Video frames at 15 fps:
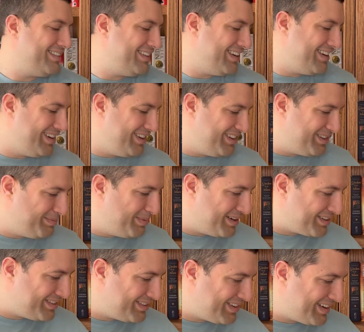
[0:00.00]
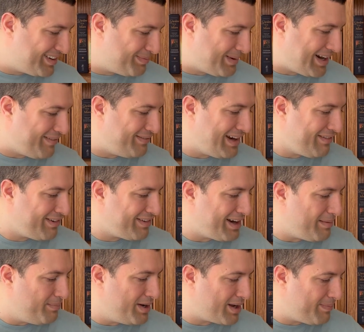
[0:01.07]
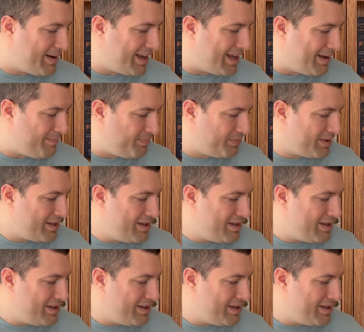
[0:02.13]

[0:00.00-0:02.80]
in used bookstores, but I've never read a book by him.